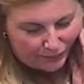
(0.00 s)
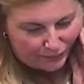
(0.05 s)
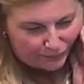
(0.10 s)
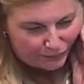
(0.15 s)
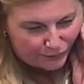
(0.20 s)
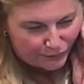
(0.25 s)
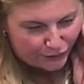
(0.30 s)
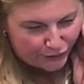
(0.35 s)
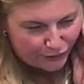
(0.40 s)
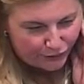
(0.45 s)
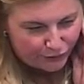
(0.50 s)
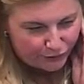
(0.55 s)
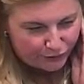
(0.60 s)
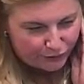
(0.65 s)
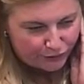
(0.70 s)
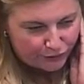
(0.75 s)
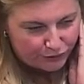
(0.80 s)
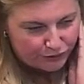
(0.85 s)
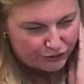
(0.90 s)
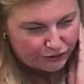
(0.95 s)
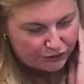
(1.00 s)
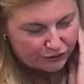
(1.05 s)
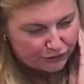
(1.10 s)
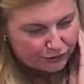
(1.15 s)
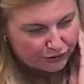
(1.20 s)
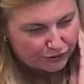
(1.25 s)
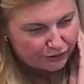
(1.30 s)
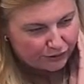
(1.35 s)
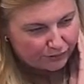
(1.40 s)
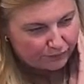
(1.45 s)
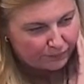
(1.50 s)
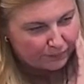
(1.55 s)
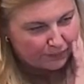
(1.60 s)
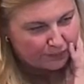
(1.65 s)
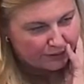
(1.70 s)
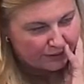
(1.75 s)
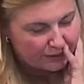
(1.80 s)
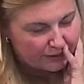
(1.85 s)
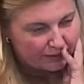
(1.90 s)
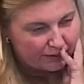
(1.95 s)
So you got a Dutch
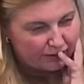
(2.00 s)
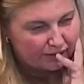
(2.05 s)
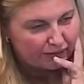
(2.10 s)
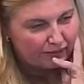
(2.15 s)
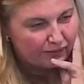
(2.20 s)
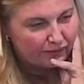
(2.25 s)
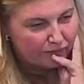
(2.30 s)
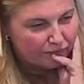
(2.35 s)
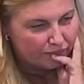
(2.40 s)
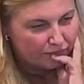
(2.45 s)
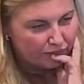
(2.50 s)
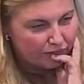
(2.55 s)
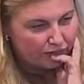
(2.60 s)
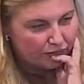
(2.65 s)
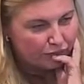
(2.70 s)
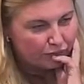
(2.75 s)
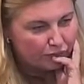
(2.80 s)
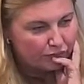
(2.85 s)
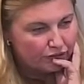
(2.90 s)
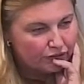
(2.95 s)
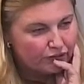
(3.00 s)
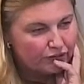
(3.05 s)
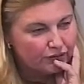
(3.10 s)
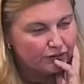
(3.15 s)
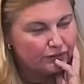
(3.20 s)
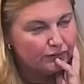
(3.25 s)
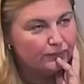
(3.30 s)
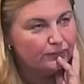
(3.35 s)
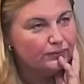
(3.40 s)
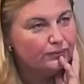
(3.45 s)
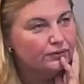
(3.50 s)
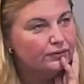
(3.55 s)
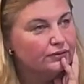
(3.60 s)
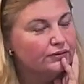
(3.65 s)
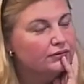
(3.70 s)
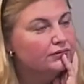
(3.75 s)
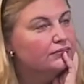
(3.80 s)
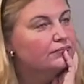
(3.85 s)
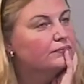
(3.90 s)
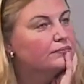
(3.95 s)
company. Now, in order to
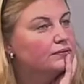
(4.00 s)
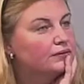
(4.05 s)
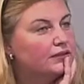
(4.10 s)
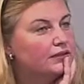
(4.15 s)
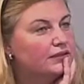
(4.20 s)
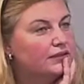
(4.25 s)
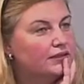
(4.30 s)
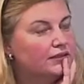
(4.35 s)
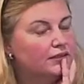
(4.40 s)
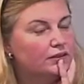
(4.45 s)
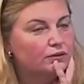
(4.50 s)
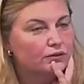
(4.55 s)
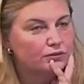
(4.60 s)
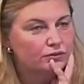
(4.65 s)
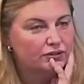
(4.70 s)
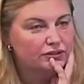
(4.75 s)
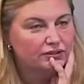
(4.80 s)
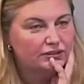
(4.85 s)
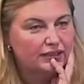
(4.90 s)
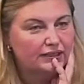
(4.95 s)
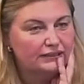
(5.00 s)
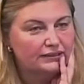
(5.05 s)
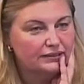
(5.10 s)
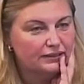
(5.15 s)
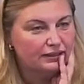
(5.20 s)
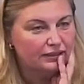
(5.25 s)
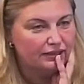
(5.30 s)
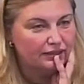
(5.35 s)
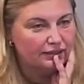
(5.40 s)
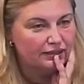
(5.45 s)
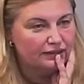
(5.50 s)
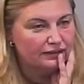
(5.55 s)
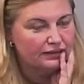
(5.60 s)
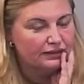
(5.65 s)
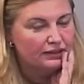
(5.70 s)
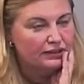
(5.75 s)
launch a satellite,